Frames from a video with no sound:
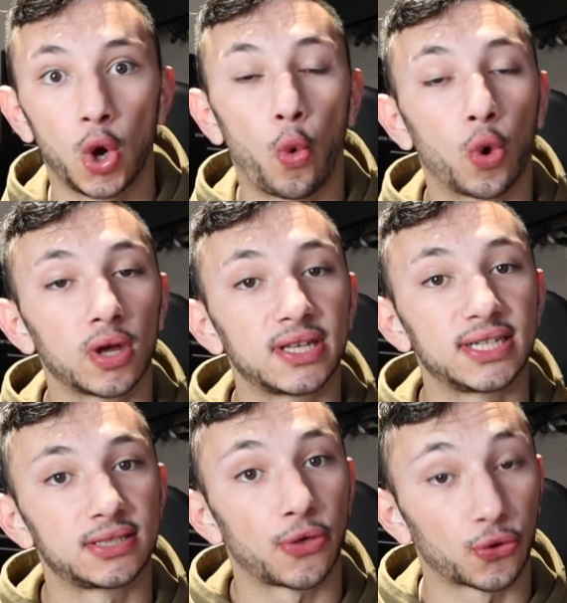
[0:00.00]
or at
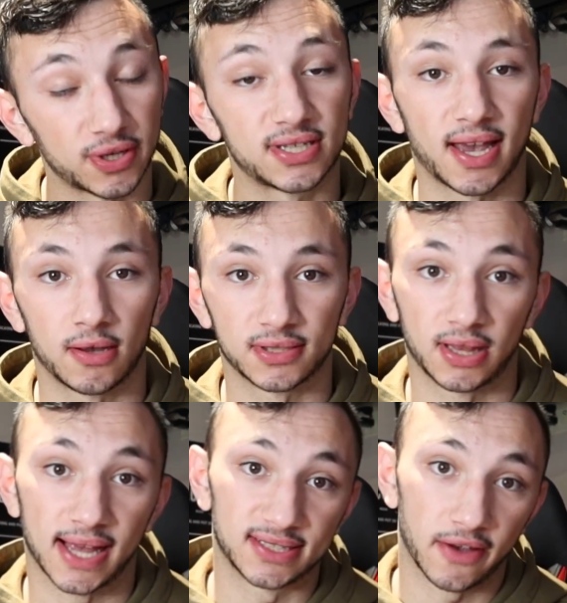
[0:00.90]
least 3 sales in the
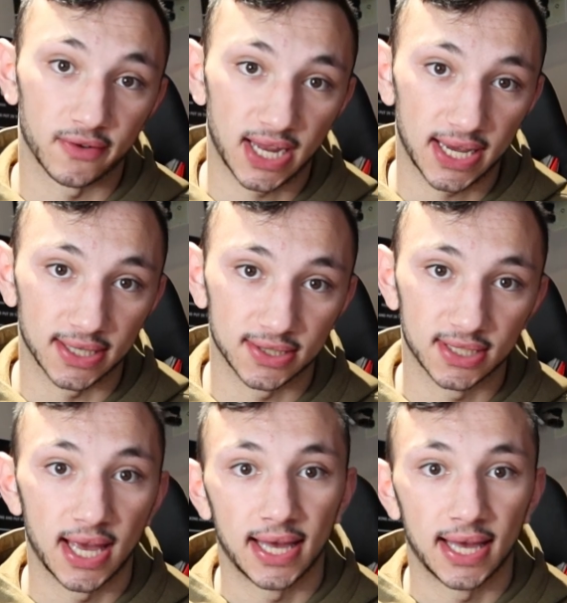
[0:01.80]
last 7 days.